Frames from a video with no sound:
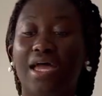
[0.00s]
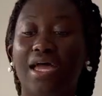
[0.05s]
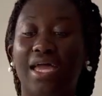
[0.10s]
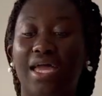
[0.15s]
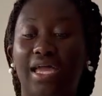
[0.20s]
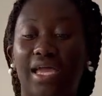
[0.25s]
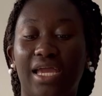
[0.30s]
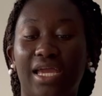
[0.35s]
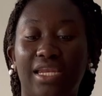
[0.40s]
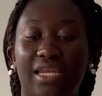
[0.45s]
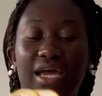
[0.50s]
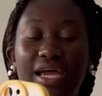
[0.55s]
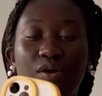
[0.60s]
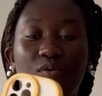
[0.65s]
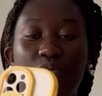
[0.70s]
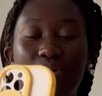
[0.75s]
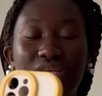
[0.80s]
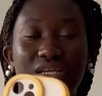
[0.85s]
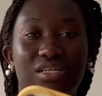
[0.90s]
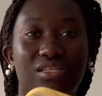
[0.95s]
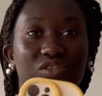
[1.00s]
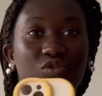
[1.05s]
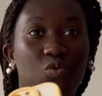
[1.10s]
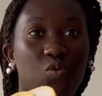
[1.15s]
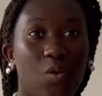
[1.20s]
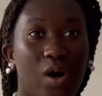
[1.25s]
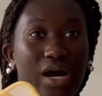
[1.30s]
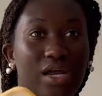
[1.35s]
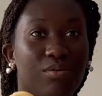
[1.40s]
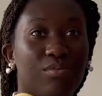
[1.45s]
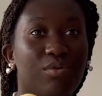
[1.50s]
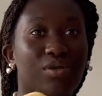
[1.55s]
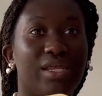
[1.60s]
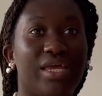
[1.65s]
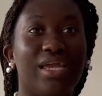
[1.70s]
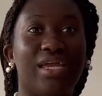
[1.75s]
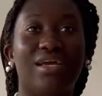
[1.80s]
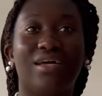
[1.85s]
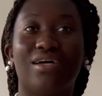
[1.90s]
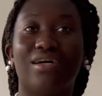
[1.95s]
And I wanted one more
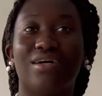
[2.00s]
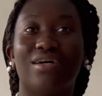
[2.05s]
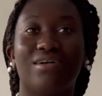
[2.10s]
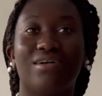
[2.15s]
like